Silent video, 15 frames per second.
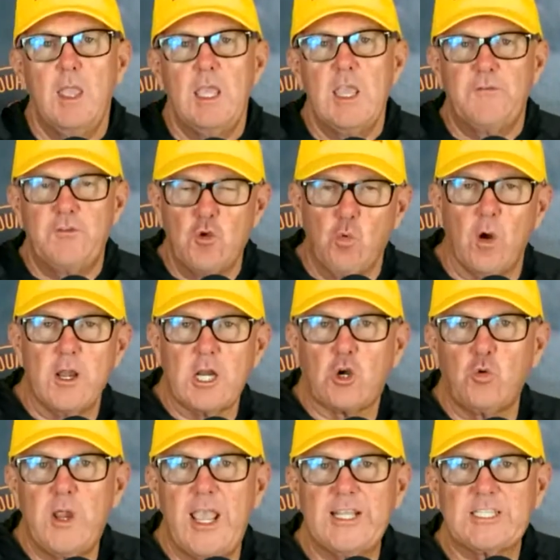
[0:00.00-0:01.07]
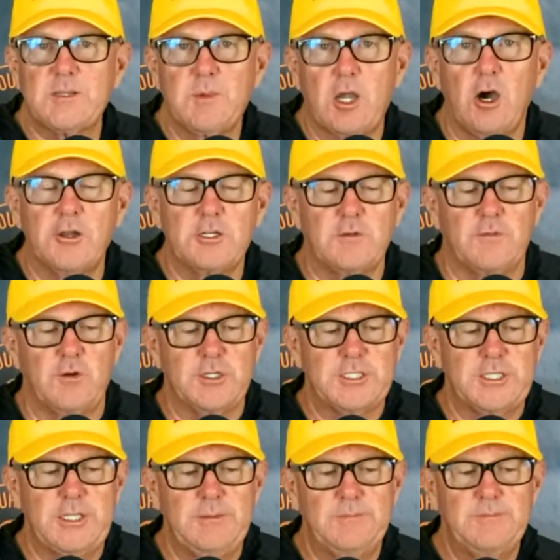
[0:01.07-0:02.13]
If you want to create some
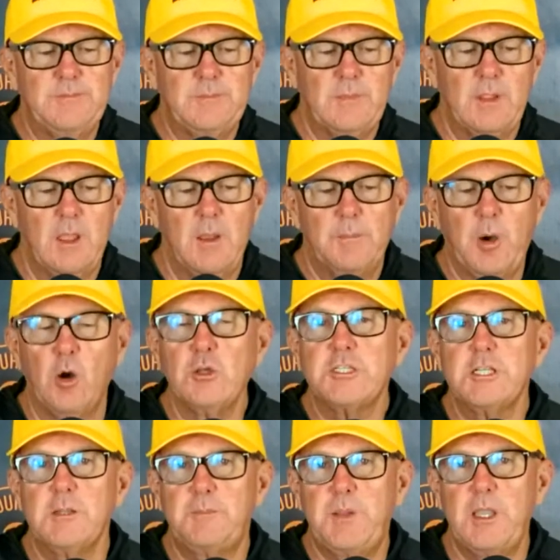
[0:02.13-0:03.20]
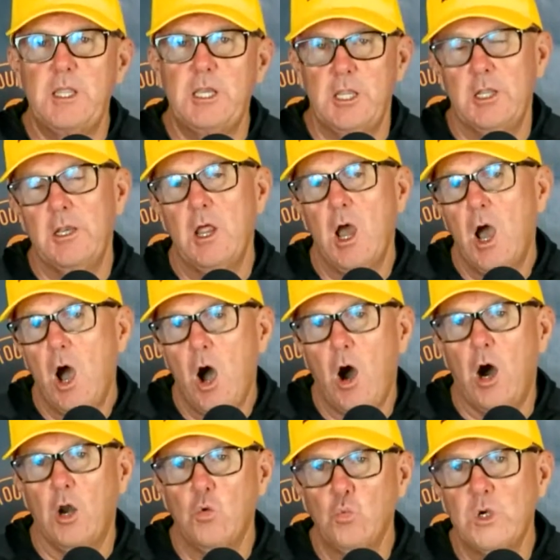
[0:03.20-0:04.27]
controversy, post an opinion
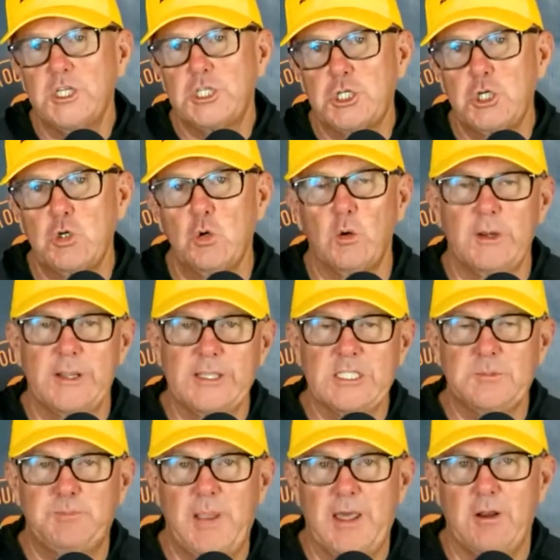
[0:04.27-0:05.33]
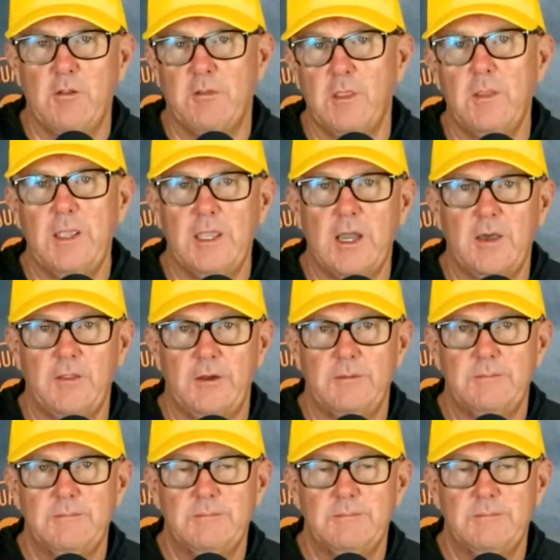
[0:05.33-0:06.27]
on which tour is better than the other.